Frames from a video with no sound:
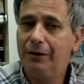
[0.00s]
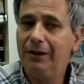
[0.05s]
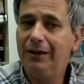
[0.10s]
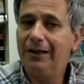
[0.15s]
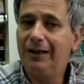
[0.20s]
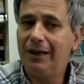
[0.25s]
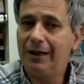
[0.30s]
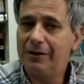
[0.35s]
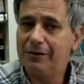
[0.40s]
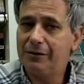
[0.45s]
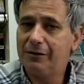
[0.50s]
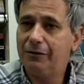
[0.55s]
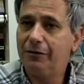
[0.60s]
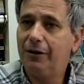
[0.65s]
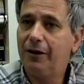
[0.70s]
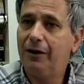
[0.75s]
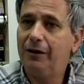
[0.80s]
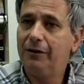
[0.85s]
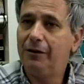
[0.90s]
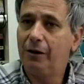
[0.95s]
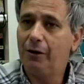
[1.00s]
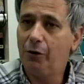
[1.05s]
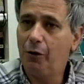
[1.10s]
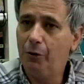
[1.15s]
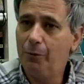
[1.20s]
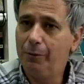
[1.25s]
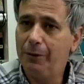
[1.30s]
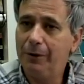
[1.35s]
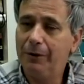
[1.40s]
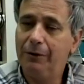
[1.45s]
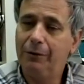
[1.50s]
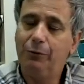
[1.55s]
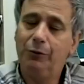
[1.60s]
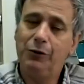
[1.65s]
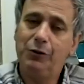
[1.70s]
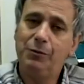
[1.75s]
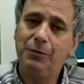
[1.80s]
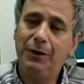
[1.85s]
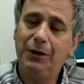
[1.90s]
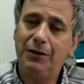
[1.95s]
declassified, are opened,
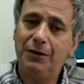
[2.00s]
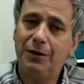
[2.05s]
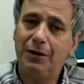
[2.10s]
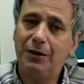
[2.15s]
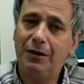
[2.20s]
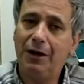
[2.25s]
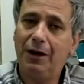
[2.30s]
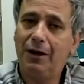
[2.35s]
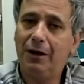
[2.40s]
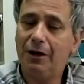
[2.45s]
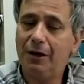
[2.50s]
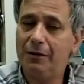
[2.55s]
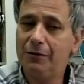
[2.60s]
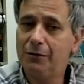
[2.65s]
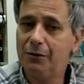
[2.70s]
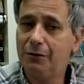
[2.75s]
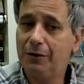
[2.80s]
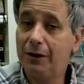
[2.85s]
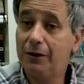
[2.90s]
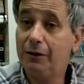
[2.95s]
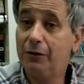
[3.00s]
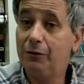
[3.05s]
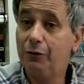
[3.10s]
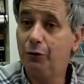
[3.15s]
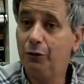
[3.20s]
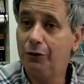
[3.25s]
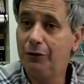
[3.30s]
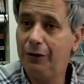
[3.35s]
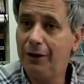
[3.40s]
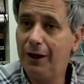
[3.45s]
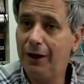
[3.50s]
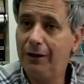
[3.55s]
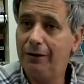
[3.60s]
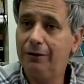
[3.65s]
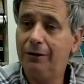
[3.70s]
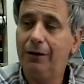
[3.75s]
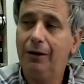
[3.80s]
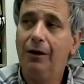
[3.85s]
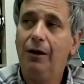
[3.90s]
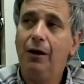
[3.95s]
which means that the archives of
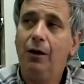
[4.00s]
1948